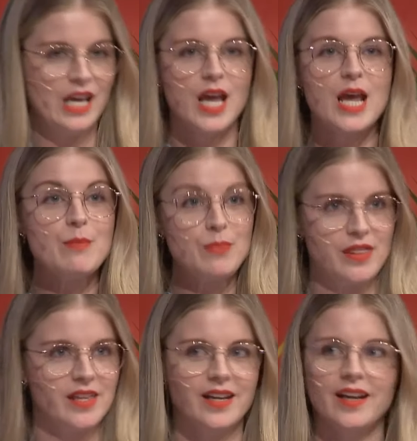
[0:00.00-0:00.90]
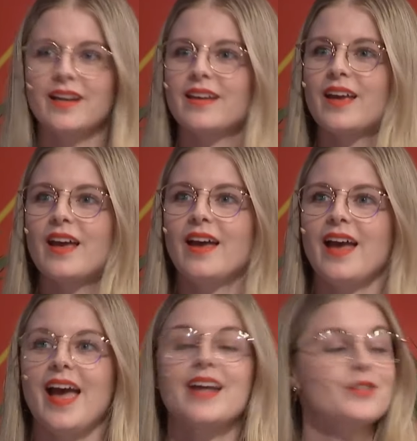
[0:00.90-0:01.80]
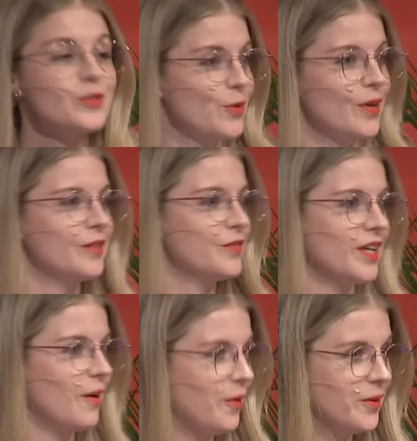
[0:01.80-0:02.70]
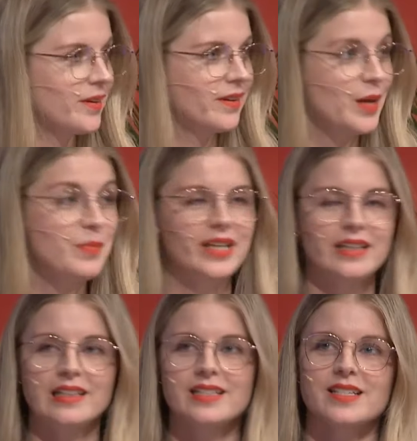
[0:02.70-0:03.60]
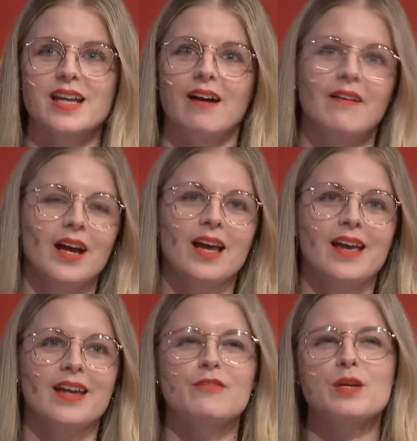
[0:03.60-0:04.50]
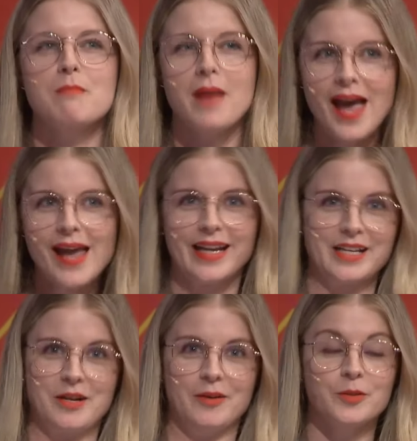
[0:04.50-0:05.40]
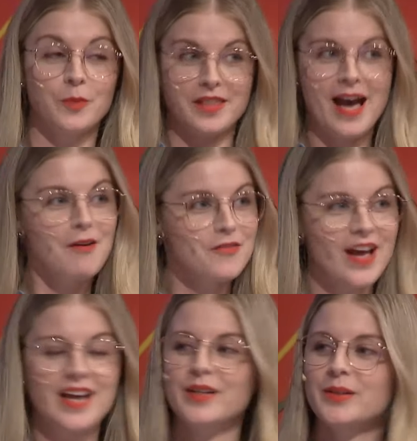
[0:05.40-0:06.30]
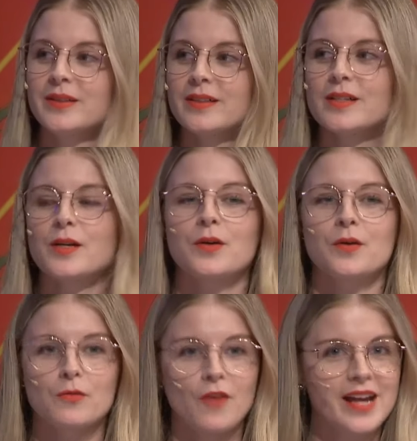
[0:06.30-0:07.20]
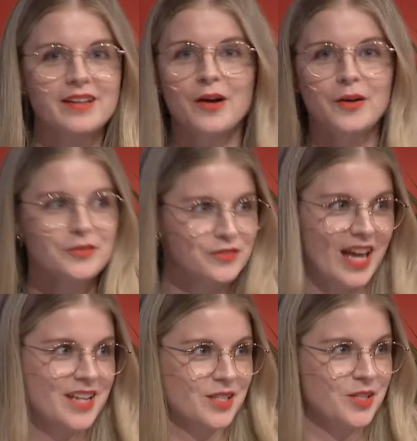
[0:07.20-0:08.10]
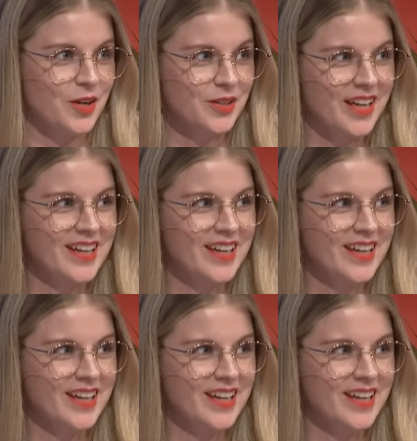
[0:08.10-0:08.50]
empathetic, had a story of their own immediately to tell. Every man I told, without fail, raincoat, flasher joke,